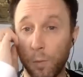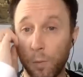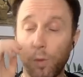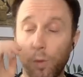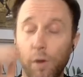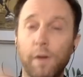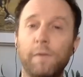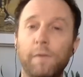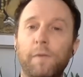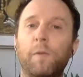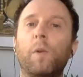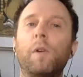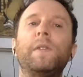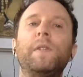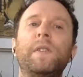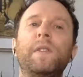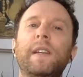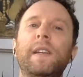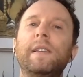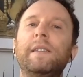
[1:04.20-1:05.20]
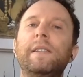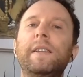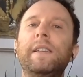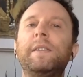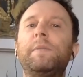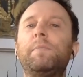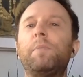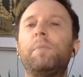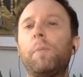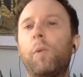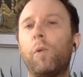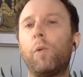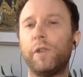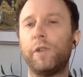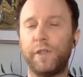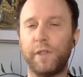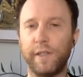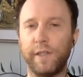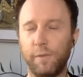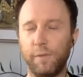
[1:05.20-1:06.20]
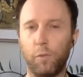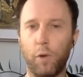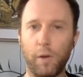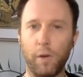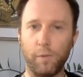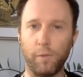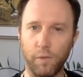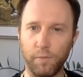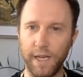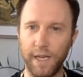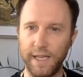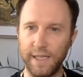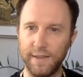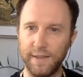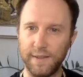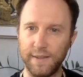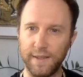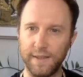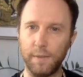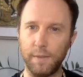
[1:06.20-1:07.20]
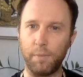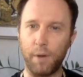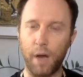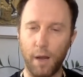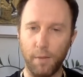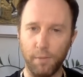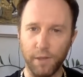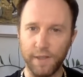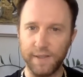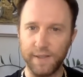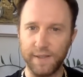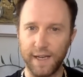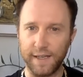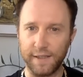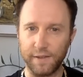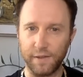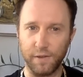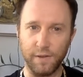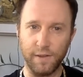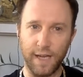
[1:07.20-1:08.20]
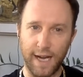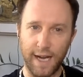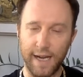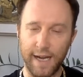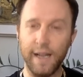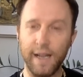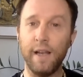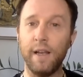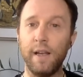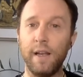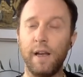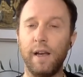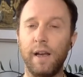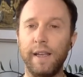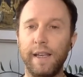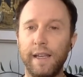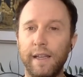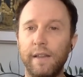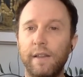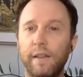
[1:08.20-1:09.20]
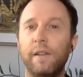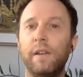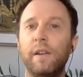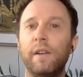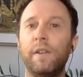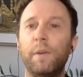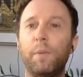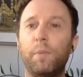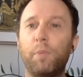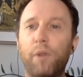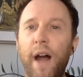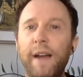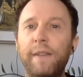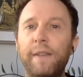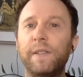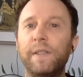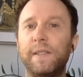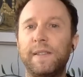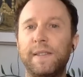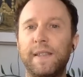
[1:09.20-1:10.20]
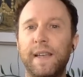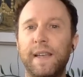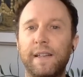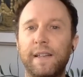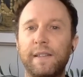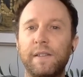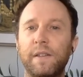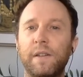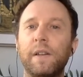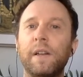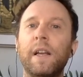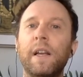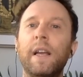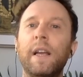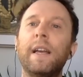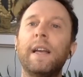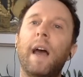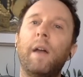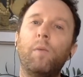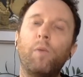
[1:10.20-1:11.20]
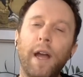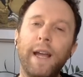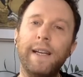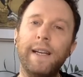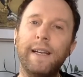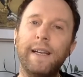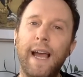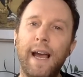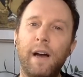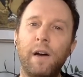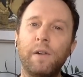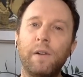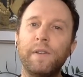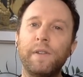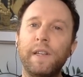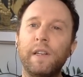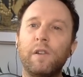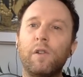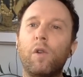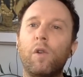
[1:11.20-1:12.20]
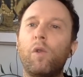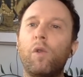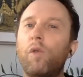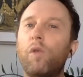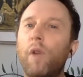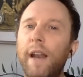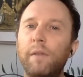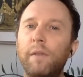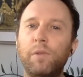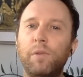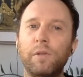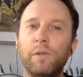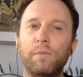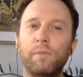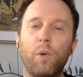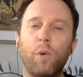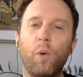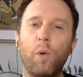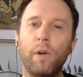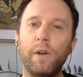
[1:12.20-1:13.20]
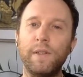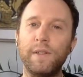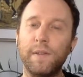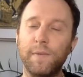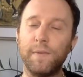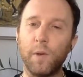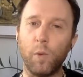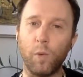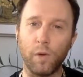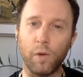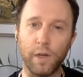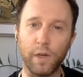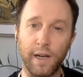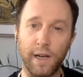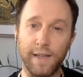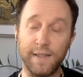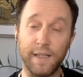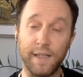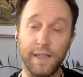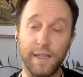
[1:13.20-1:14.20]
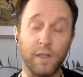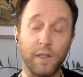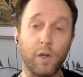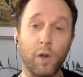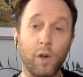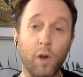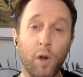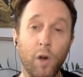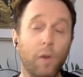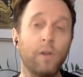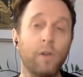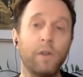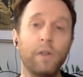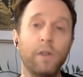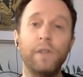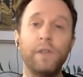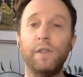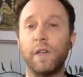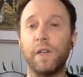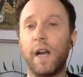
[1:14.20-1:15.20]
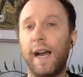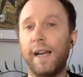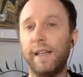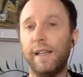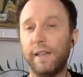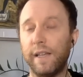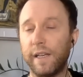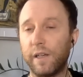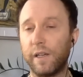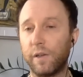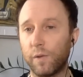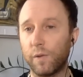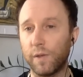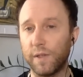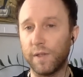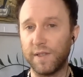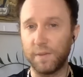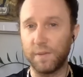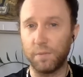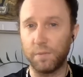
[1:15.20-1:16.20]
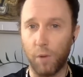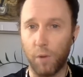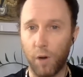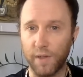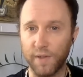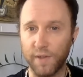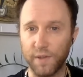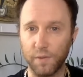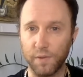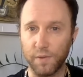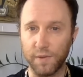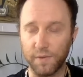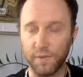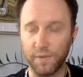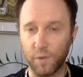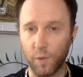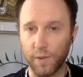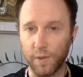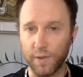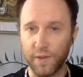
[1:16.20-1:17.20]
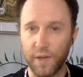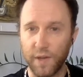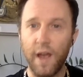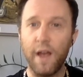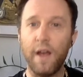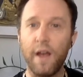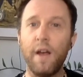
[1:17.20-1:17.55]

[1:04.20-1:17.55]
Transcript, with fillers: of the workforce and disproportionately what remains is in the public sector and not in the private sector. And right now, the incredible importance of the organizing and the courage of a guy like Chris Smalls, who was, of course,